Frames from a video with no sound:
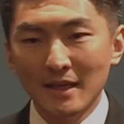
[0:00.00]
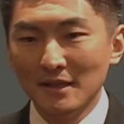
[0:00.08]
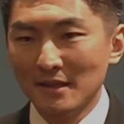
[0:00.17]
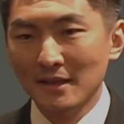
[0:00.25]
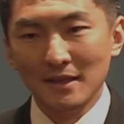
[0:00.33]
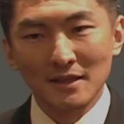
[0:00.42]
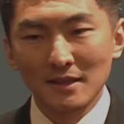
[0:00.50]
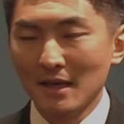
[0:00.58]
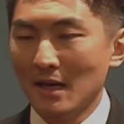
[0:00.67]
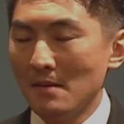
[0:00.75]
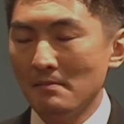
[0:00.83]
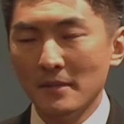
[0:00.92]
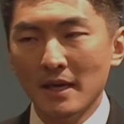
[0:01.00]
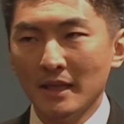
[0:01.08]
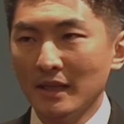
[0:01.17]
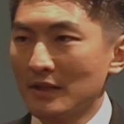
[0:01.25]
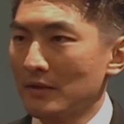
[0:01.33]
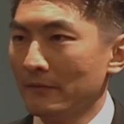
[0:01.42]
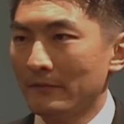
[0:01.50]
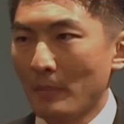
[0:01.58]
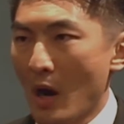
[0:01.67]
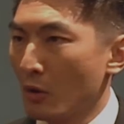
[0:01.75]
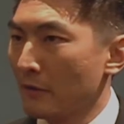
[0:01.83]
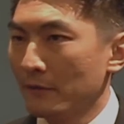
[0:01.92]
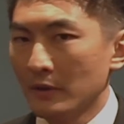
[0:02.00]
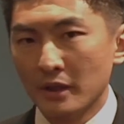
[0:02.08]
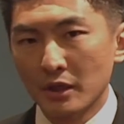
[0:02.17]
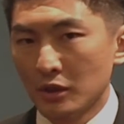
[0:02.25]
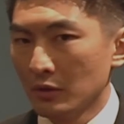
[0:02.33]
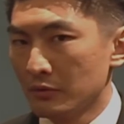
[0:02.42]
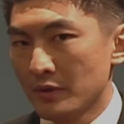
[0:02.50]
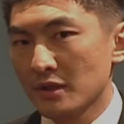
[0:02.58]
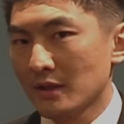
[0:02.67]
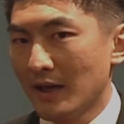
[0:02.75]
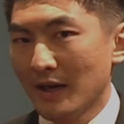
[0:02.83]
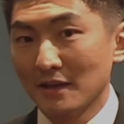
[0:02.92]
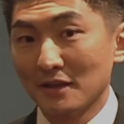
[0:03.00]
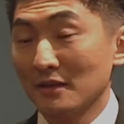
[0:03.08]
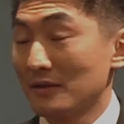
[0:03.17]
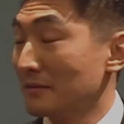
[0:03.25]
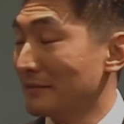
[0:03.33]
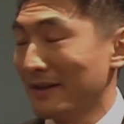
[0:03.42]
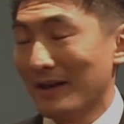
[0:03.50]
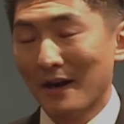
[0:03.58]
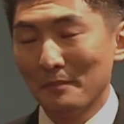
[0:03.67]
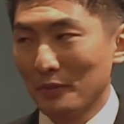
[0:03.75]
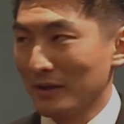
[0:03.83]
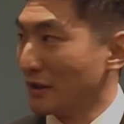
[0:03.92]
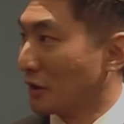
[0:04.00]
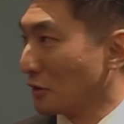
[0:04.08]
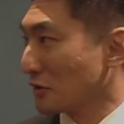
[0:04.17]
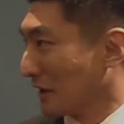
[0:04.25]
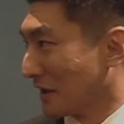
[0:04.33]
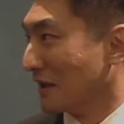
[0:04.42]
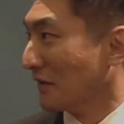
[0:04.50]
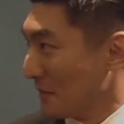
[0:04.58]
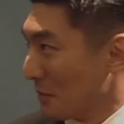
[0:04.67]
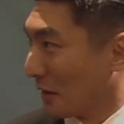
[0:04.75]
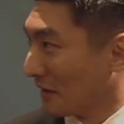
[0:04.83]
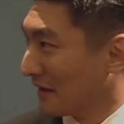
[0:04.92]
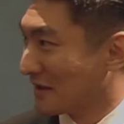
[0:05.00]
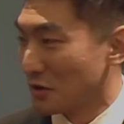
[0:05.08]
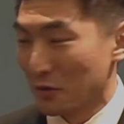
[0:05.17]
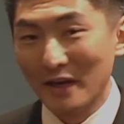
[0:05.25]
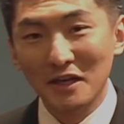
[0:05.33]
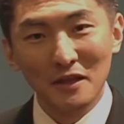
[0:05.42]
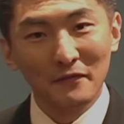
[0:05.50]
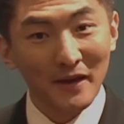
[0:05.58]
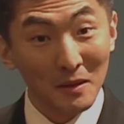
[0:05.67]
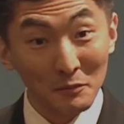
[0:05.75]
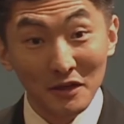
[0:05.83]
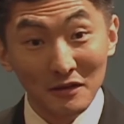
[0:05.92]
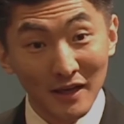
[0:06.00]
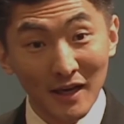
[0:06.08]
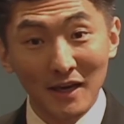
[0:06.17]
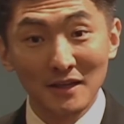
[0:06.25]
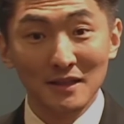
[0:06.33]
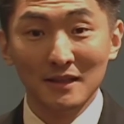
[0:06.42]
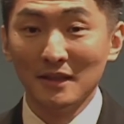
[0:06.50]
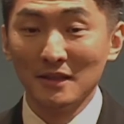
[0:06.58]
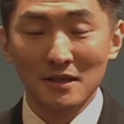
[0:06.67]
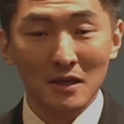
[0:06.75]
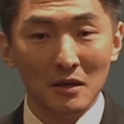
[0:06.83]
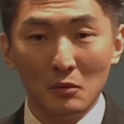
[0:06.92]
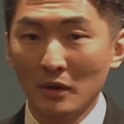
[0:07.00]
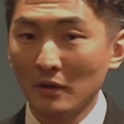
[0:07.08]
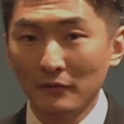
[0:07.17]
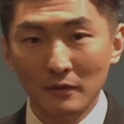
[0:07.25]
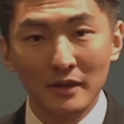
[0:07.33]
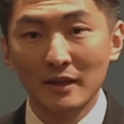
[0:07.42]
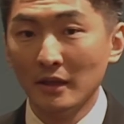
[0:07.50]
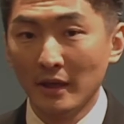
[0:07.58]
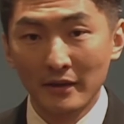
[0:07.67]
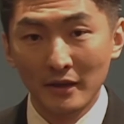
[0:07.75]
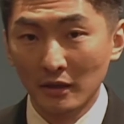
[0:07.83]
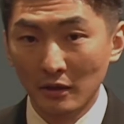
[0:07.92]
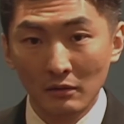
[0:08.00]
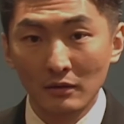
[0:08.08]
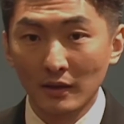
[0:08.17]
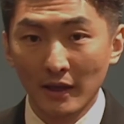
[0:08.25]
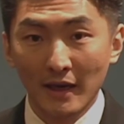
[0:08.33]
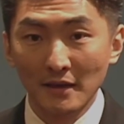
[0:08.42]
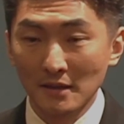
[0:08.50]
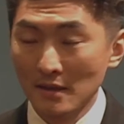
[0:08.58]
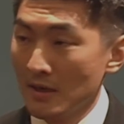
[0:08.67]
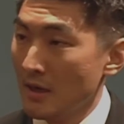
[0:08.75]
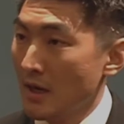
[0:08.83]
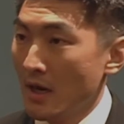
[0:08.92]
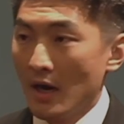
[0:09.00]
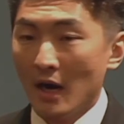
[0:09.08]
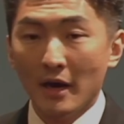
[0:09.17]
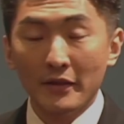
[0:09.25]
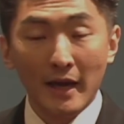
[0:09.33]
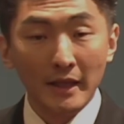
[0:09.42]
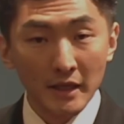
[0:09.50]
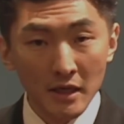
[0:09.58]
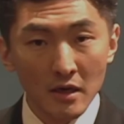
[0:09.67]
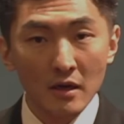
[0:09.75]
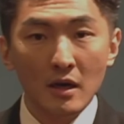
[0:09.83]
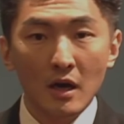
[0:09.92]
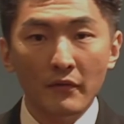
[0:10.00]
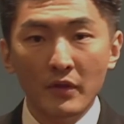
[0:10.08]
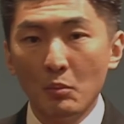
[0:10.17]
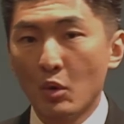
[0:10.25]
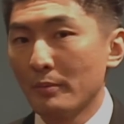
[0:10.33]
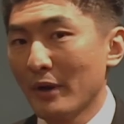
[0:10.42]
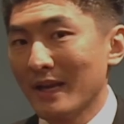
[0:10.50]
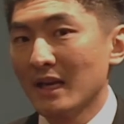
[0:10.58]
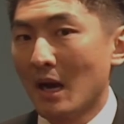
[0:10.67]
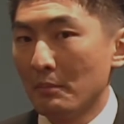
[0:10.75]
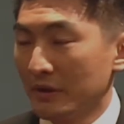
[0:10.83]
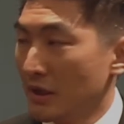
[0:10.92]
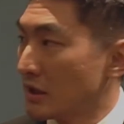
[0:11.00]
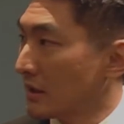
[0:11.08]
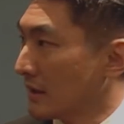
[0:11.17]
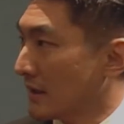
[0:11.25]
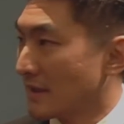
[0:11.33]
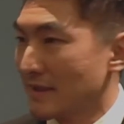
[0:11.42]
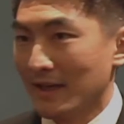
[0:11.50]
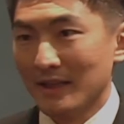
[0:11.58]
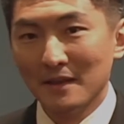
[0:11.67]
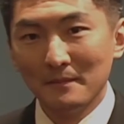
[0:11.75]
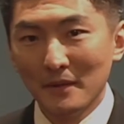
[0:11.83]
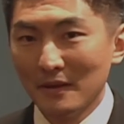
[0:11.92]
is this, and it's powerful in the children's class. But adults like it even more. It's great in the family class, and it's wonderful in the adult class. The idea of the board breaking competition is that